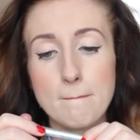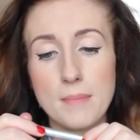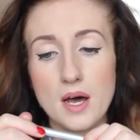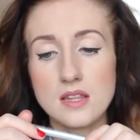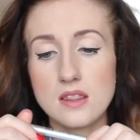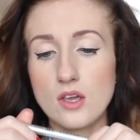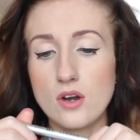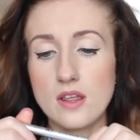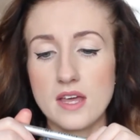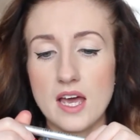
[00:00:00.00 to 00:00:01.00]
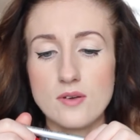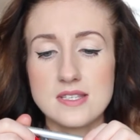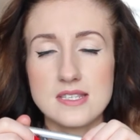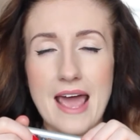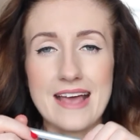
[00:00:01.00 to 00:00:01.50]
But the only thing I would
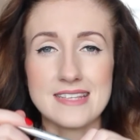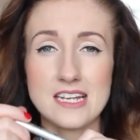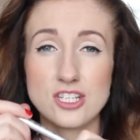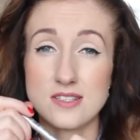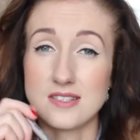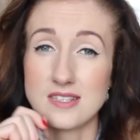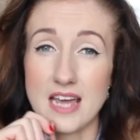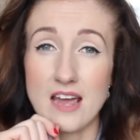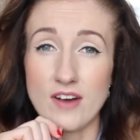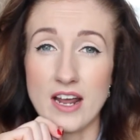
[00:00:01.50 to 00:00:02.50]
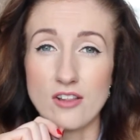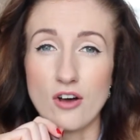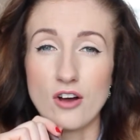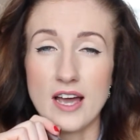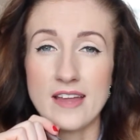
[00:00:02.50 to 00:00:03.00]
say is that it doesn't stay very
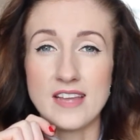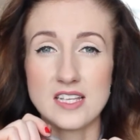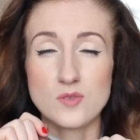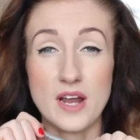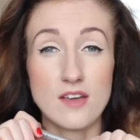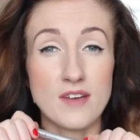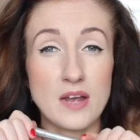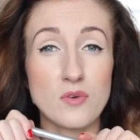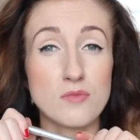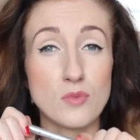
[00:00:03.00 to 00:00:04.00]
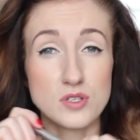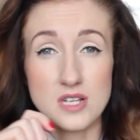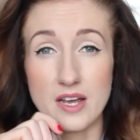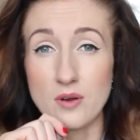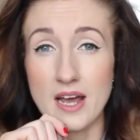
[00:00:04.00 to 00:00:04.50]
long, and that's what I find with
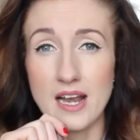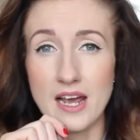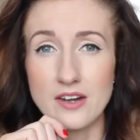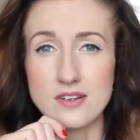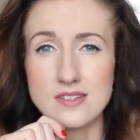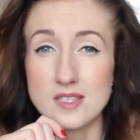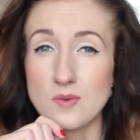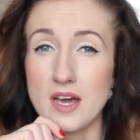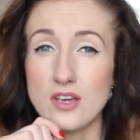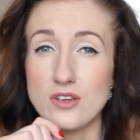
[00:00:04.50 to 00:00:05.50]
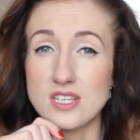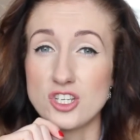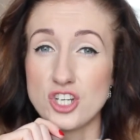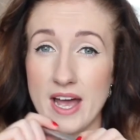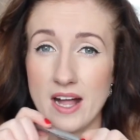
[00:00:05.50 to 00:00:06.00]
most liquid eyeliners. That's why I use a
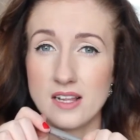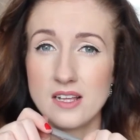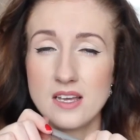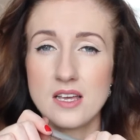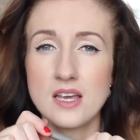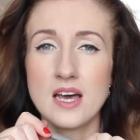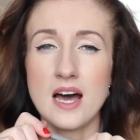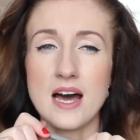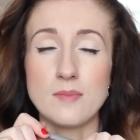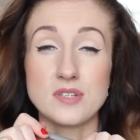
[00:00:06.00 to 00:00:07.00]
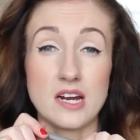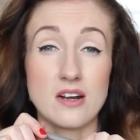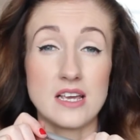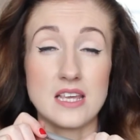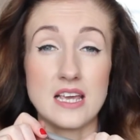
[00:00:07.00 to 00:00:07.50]
gel,
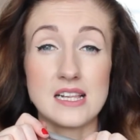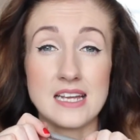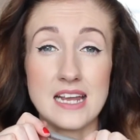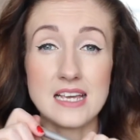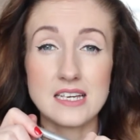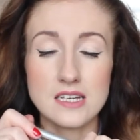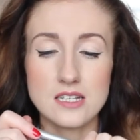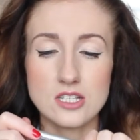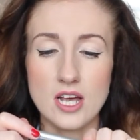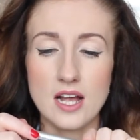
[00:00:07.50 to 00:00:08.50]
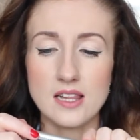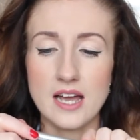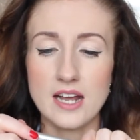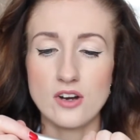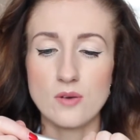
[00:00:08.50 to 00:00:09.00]
particularly the Clinique gel
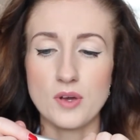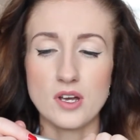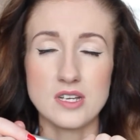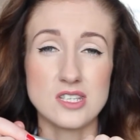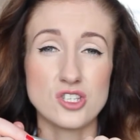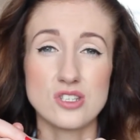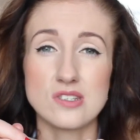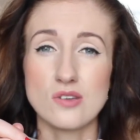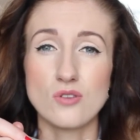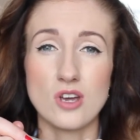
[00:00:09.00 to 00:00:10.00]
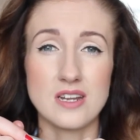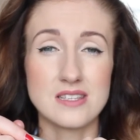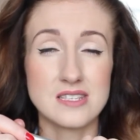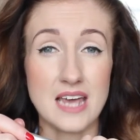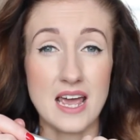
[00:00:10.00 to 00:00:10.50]
liner, because it's just so good
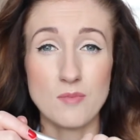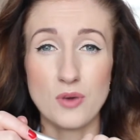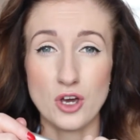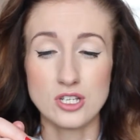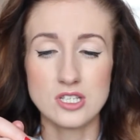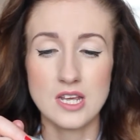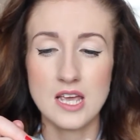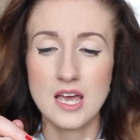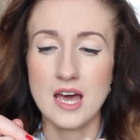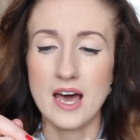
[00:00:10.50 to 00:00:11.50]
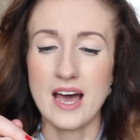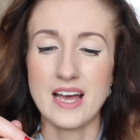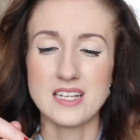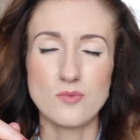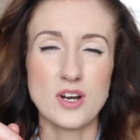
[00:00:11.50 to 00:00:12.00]
at staying put.
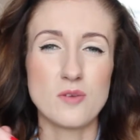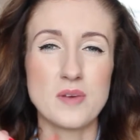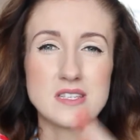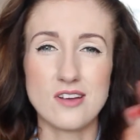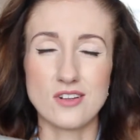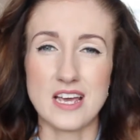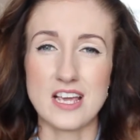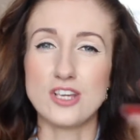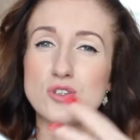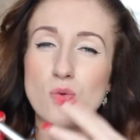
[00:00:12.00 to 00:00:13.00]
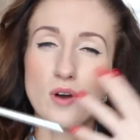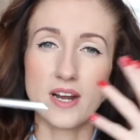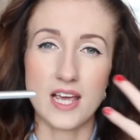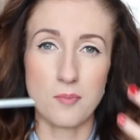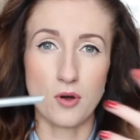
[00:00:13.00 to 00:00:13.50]
And when you're busy all day, you don't want to
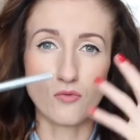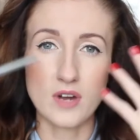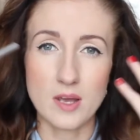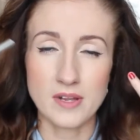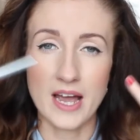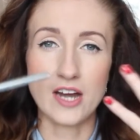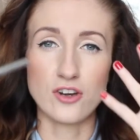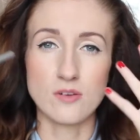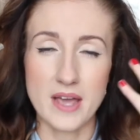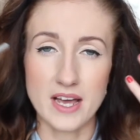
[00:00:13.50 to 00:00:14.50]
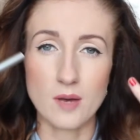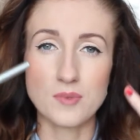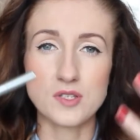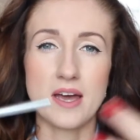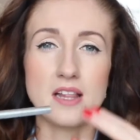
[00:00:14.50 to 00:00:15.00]
keep on reapplying your makeup,
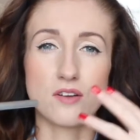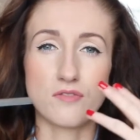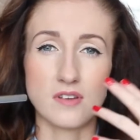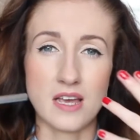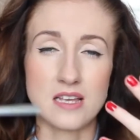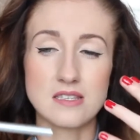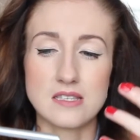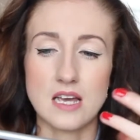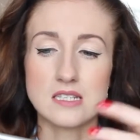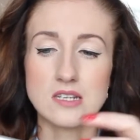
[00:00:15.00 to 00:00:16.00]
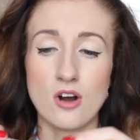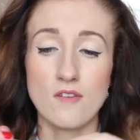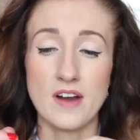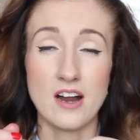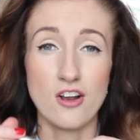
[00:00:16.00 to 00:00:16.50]
so I look for things that are
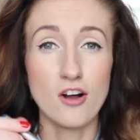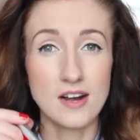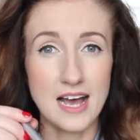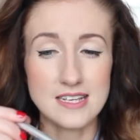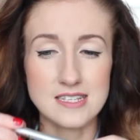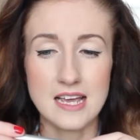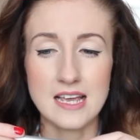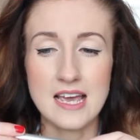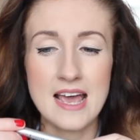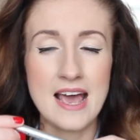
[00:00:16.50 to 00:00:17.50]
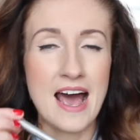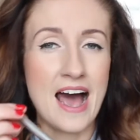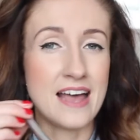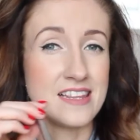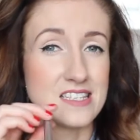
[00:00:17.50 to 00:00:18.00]
very long lasting,
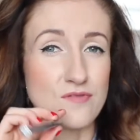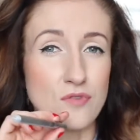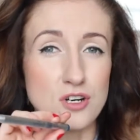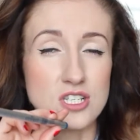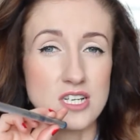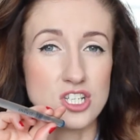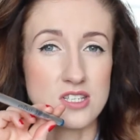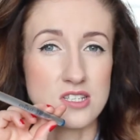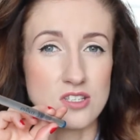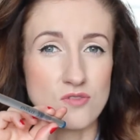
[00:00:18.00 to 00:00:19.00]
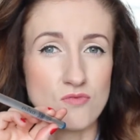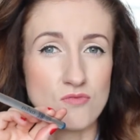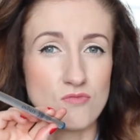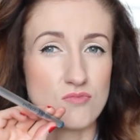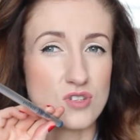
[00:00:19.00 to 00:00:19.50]
and this unfortunately just doesn't
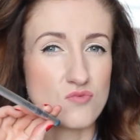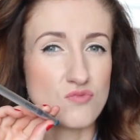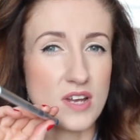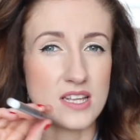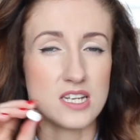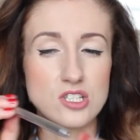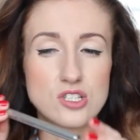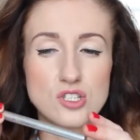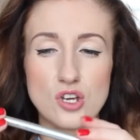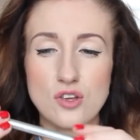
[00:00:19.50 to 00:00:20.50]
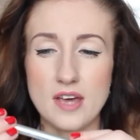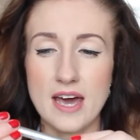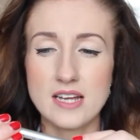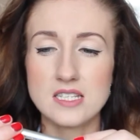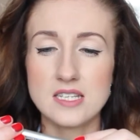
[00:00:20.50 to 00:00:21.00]
really do
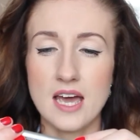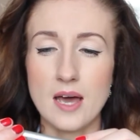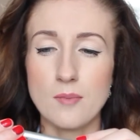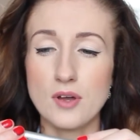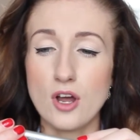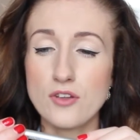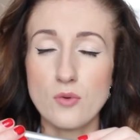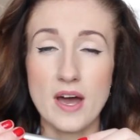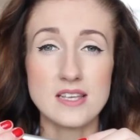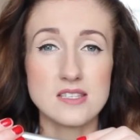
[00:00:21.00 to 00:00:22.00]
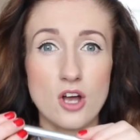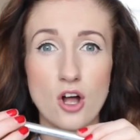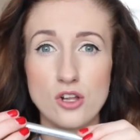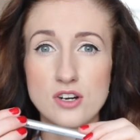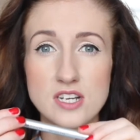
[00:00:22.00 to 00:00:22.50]
that. But otherwise the
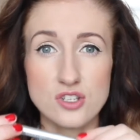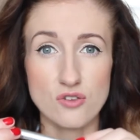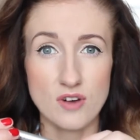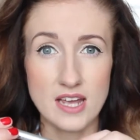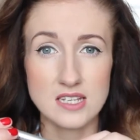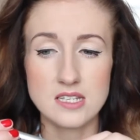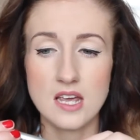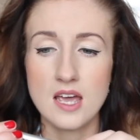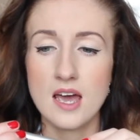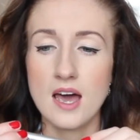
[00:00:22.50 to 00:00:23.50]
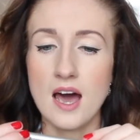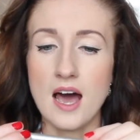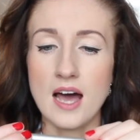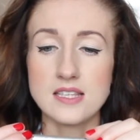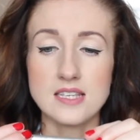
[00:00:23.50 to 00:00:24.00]
colour is great,
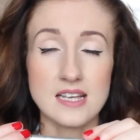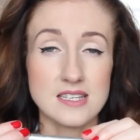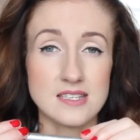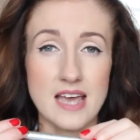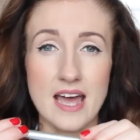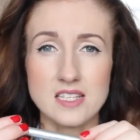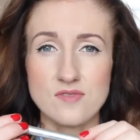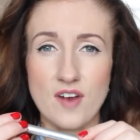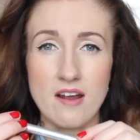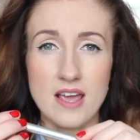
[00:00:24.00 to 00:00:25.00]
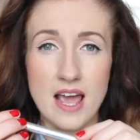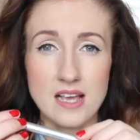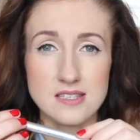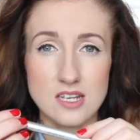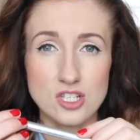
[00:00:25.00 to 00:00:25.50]
and as I said, it's very
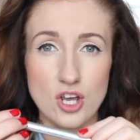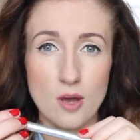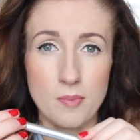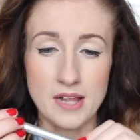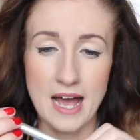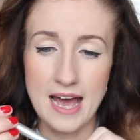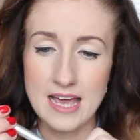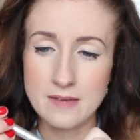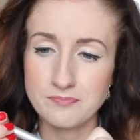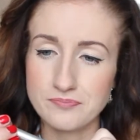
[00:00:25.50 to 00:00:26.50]
easy to apply.